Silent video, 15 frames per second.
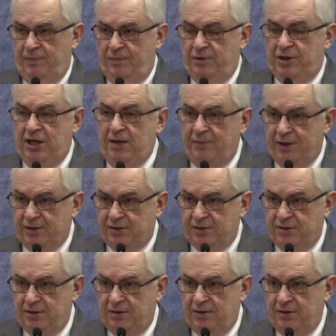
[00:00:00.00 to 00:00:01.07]
Demons
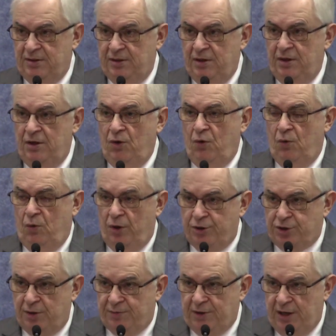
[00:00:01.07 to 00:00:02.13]

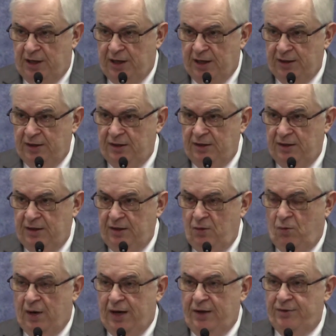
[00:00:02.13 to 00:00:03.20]
worship God.
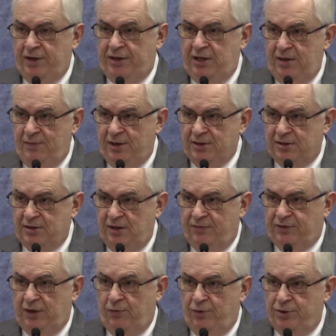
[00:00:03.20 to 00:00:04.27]
Why are they demons if
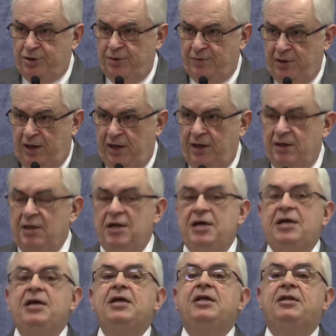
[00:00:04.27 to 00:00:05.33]
they worship God?
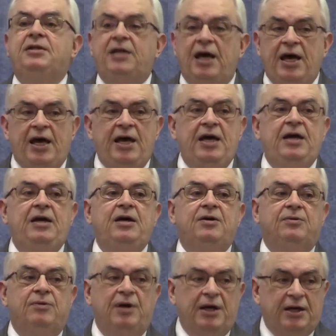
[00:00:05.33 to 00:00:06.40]
They
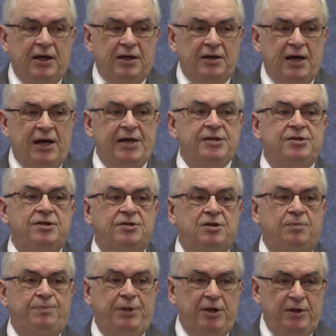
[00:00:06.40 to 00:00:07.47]
recognize the
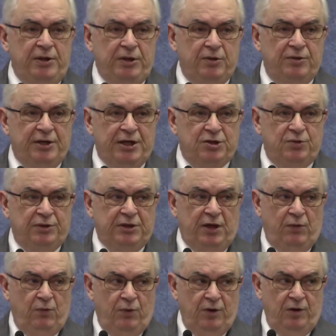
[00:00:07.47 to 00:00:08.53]
superior. That's what that
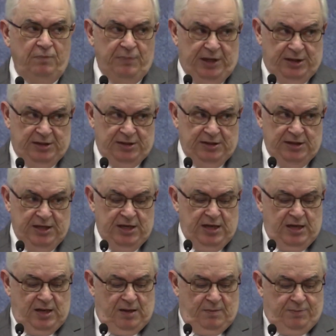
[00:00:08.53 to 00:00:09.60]
word means.
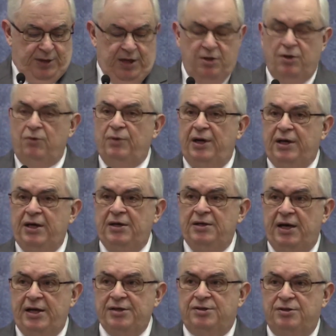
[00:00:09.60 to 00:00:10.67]
Peter
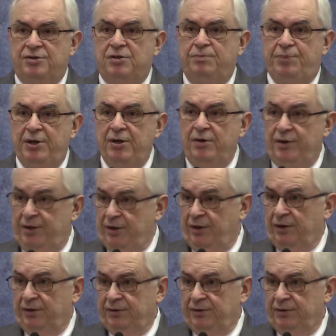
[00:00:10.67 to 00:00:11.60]
recognized the superior.